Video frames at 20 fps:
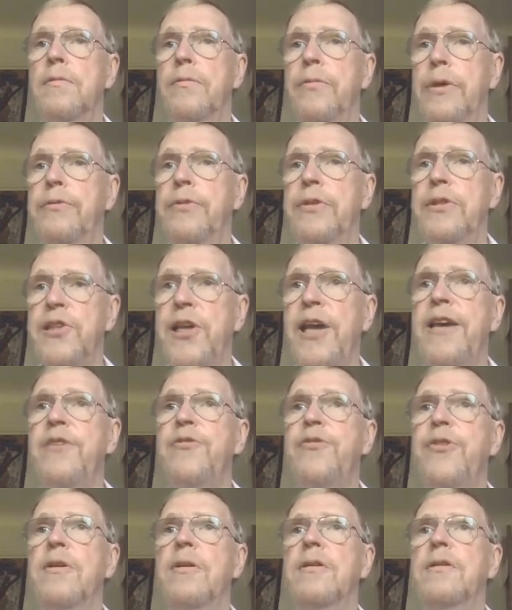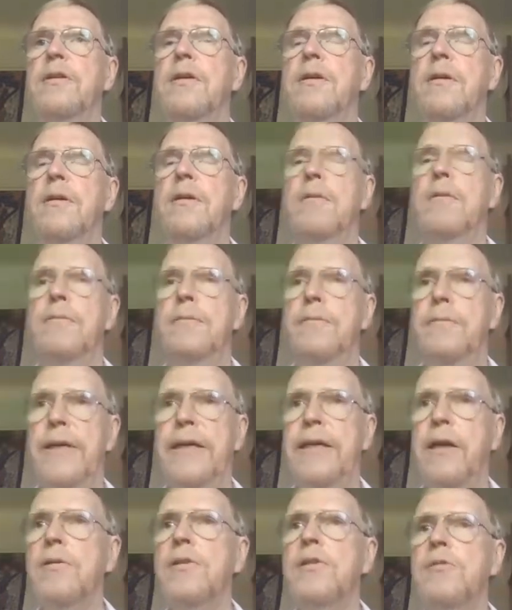when we save and
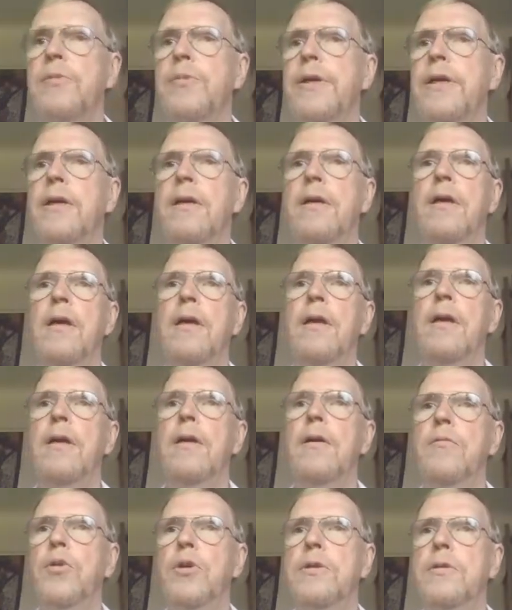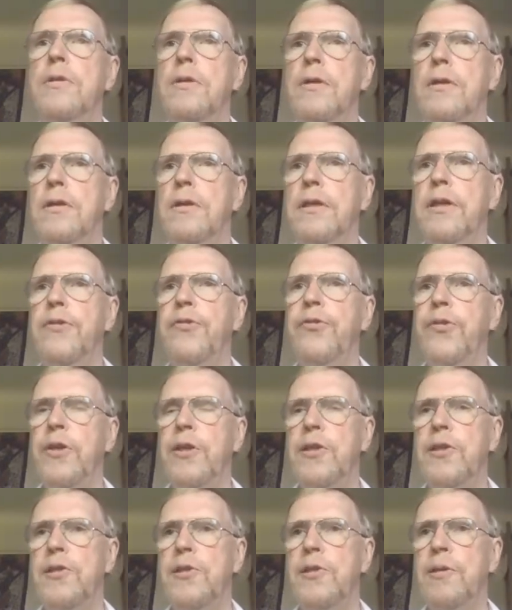make loans, we would give
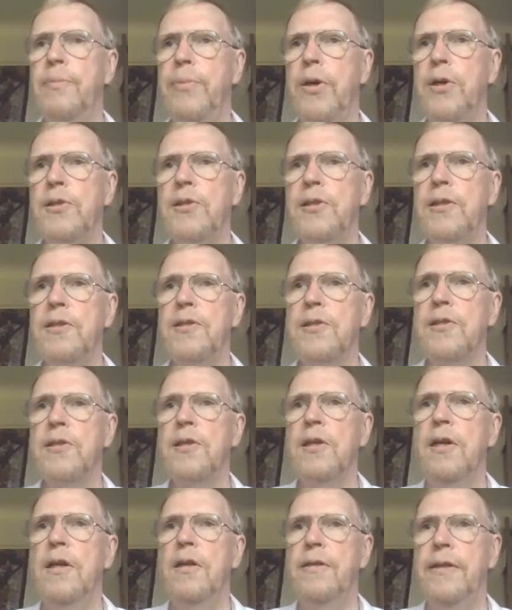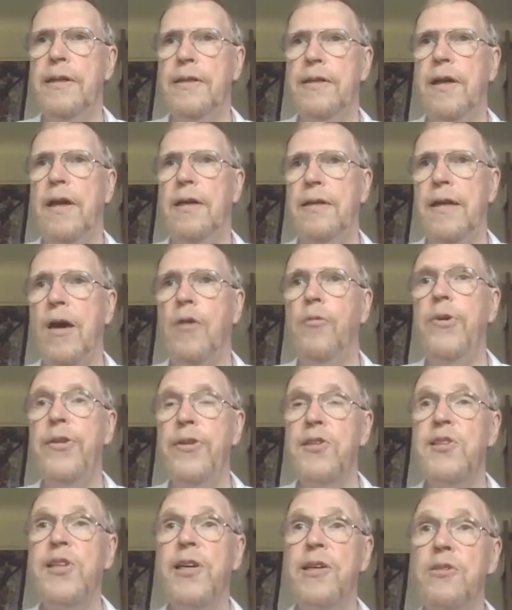these deposits that are now with
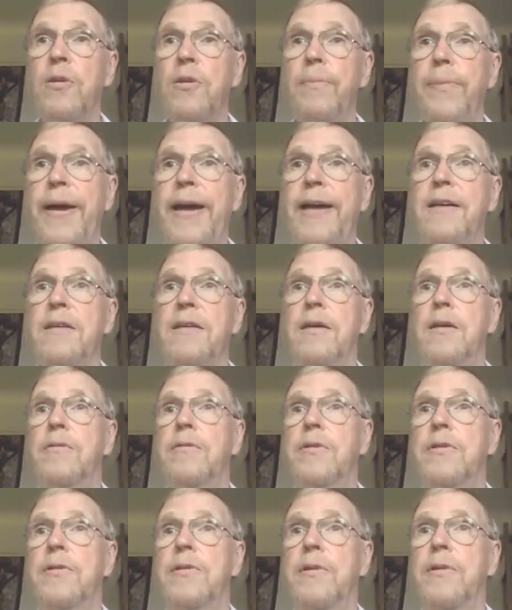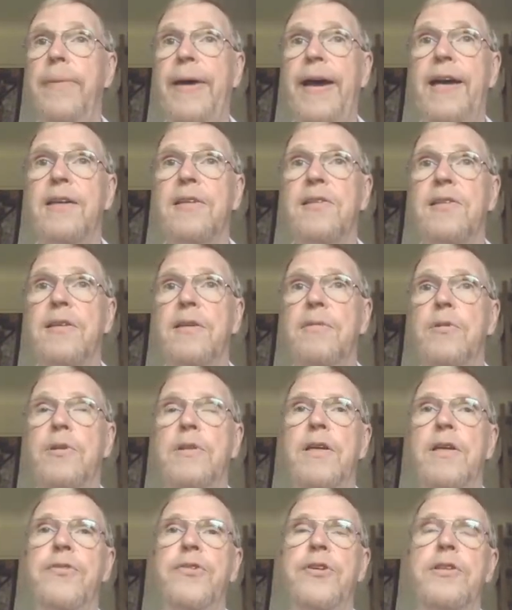the central bank over to the banks. They
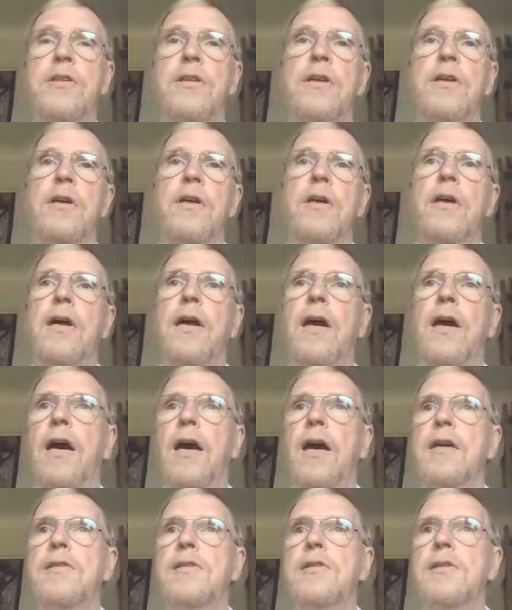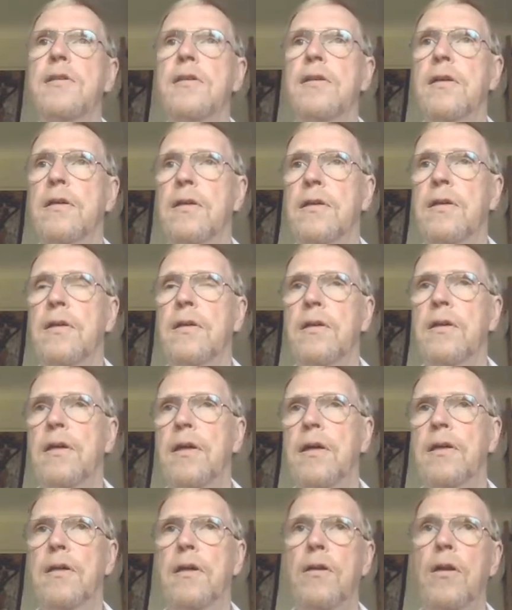would give it as
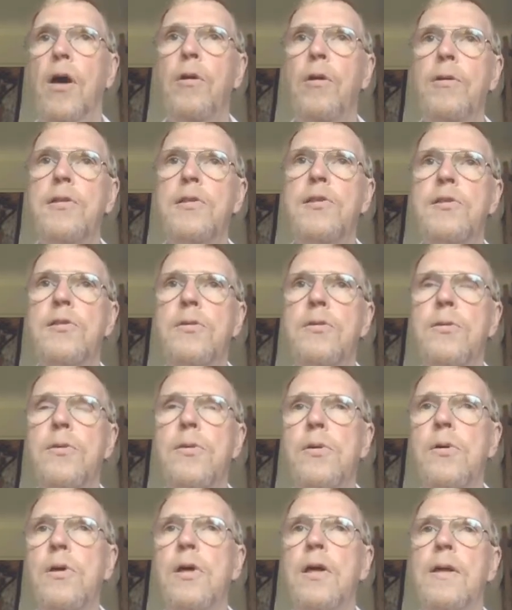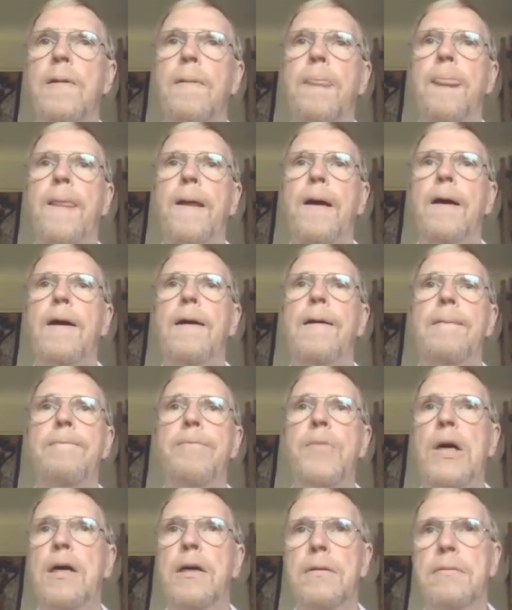loans to
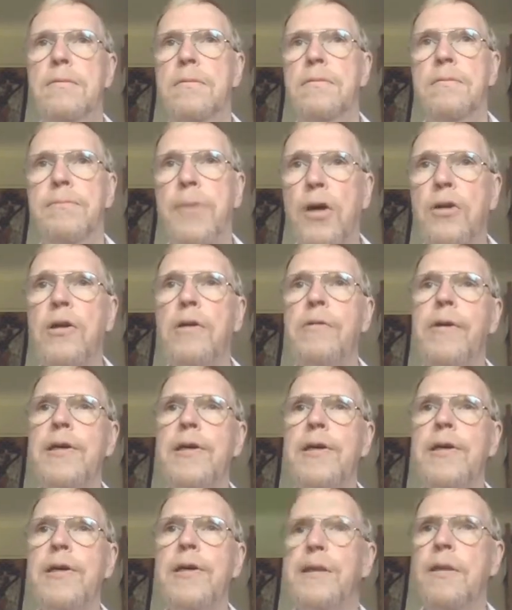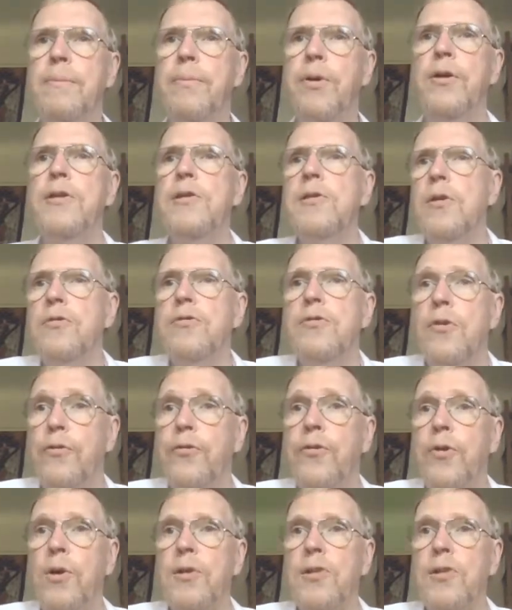borrowers, and the borrowers,
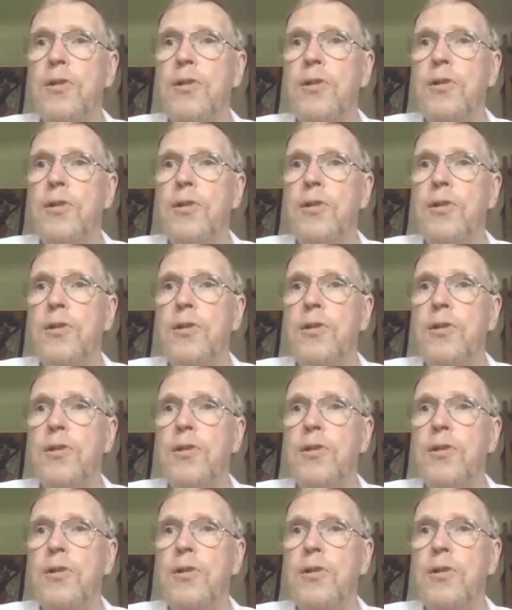of course, are